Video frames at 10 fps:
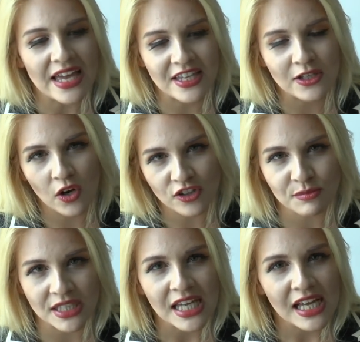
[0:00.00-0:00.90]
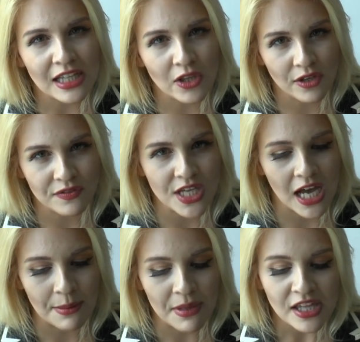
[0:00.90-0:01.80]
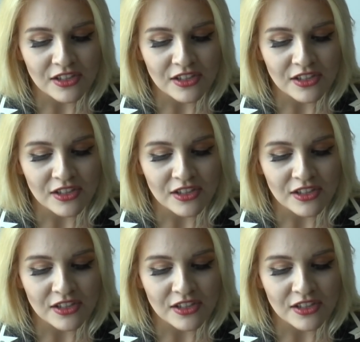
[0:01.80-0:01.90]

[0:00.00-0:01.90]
and that cost me a lot of time.